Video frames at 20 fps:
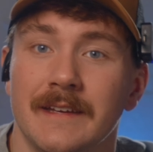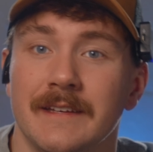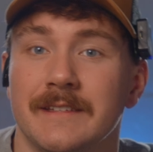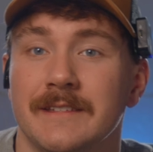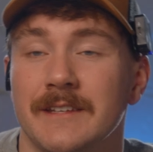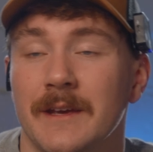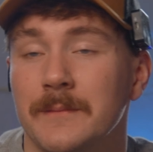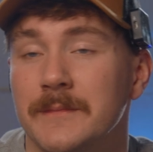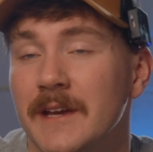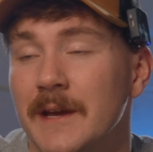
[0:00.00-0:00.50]

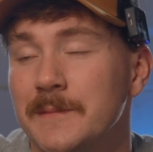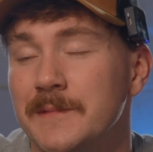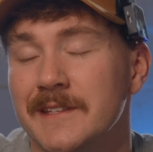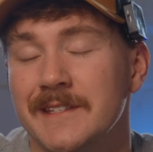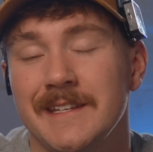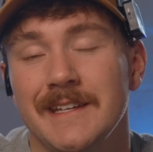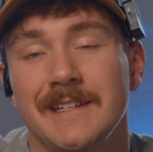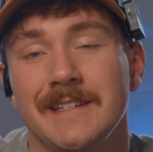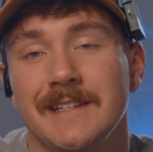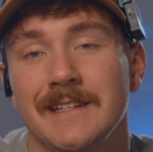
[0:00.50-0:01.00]
Sometimes
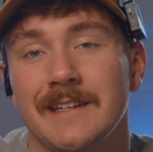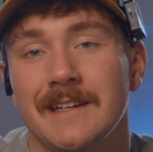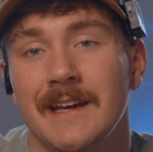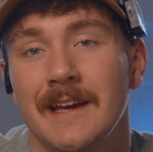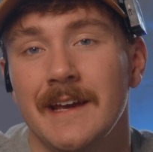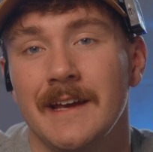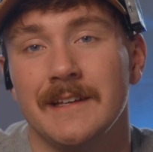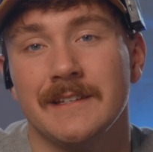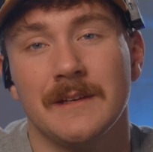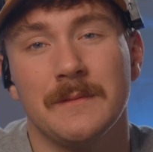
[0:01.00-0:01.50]
it's easy.
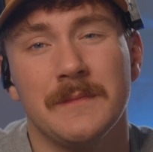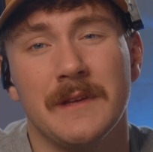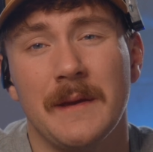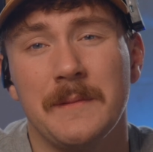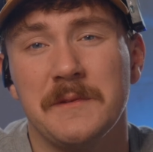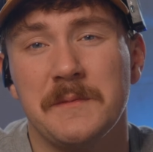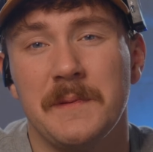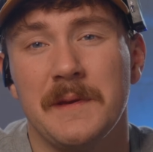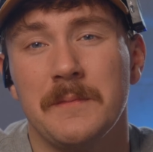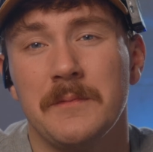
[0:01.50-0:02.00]

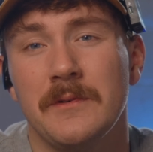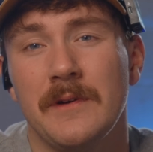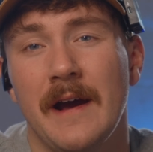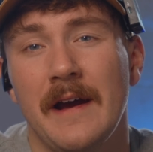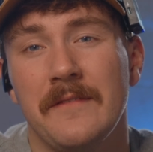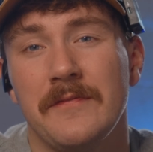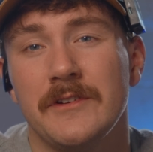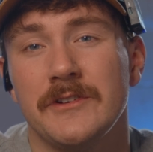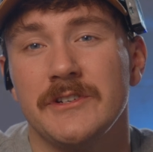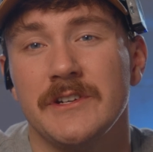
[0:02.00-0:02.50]
Sometimes people
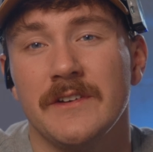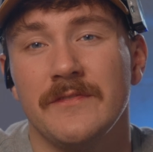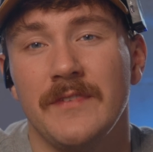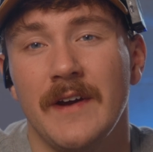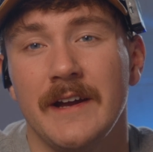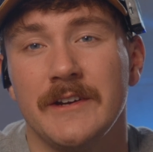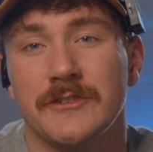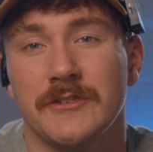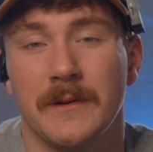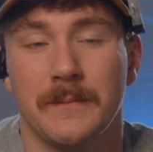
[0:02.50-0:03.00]
have their
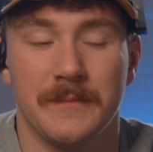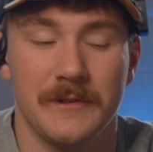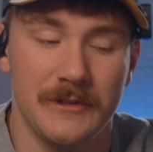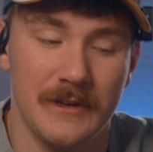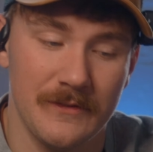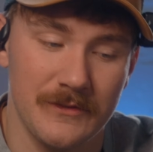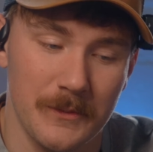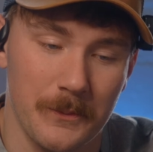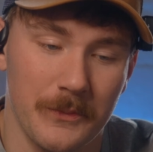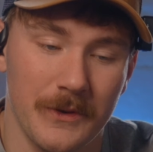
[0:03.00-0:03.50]
GFI tripped and you
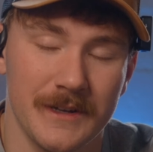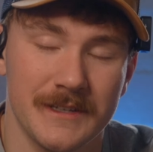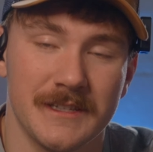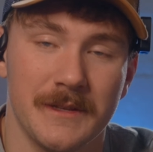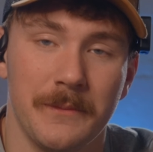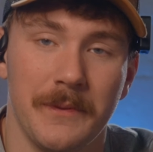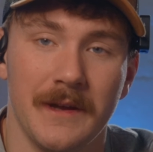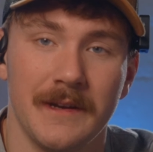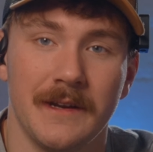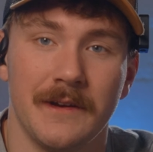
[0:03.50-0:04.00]
have to press
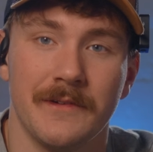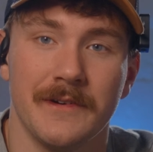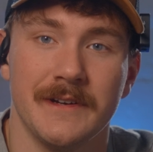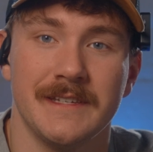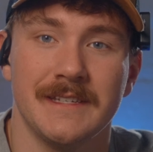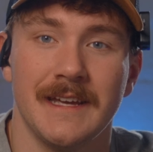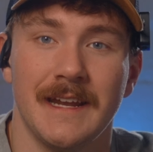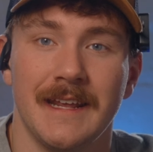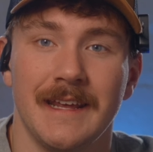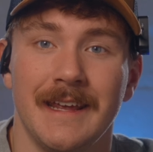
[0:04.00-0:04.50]
the button and
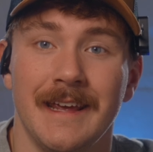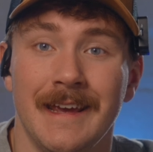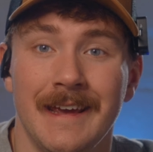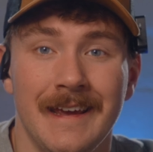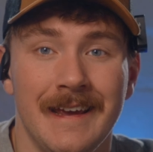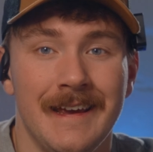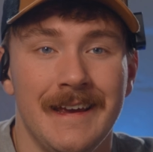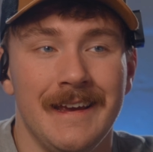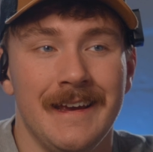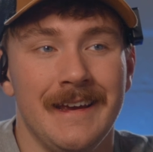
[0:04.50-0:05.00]
reset it.
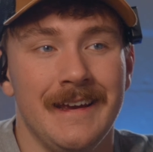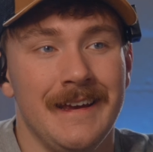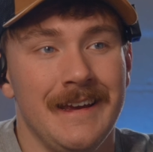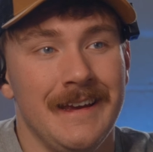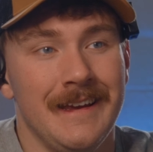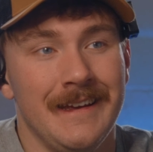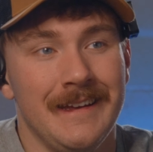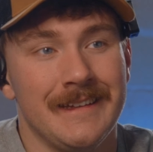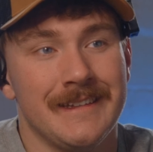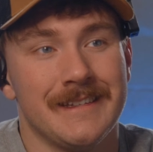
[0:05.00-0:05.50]

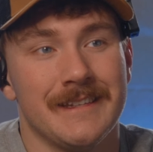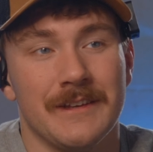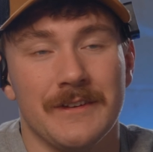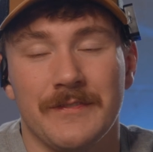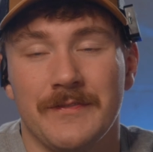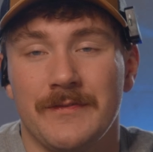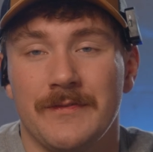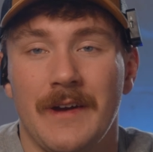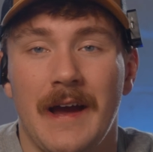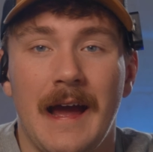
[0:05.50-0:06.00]
It's the
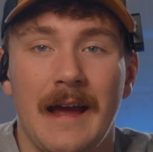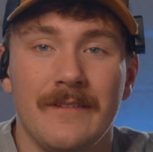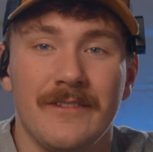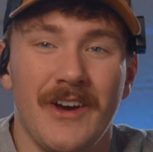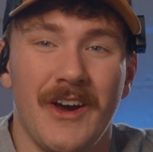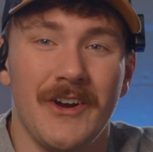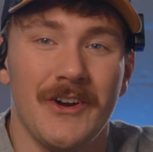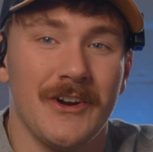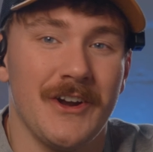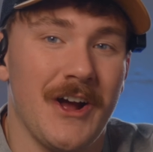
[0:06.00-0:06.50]

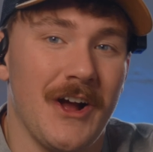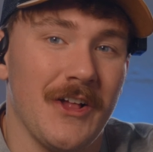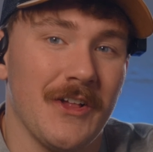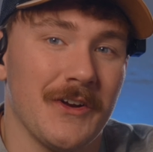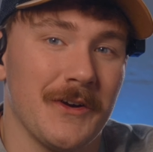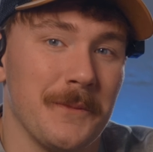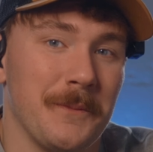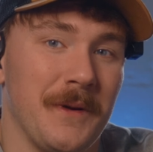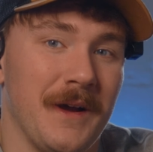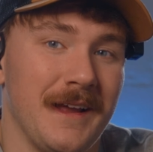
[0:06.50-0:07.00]

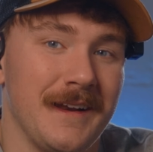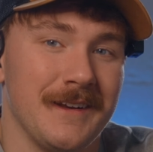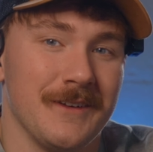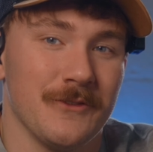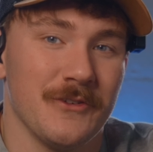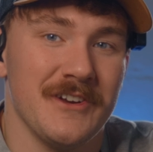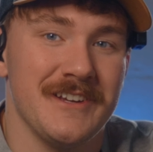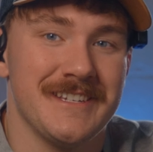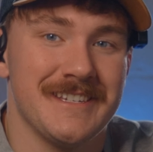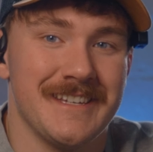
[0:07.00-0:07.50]
$500 button
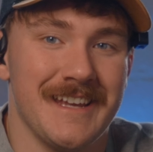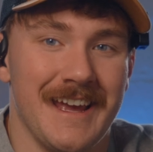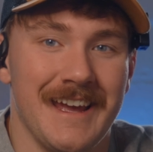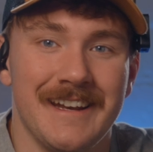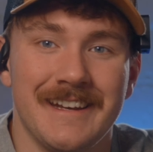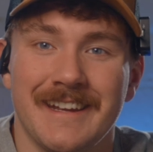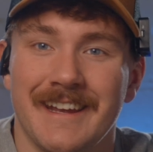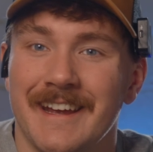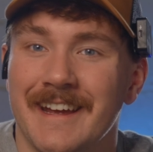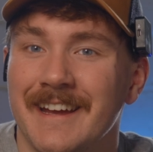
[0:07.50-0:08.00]

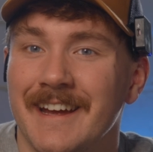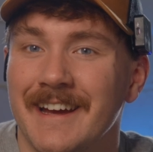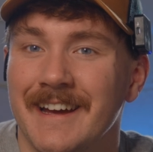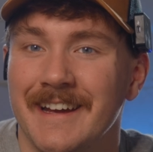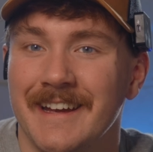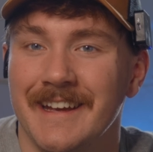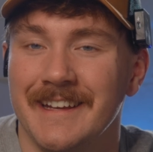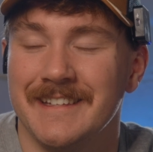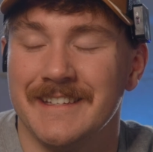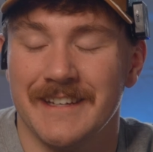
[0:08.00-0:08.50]
reset.
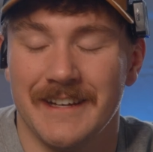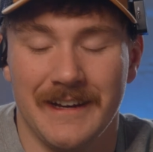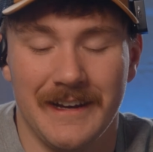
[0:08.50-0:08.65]
It's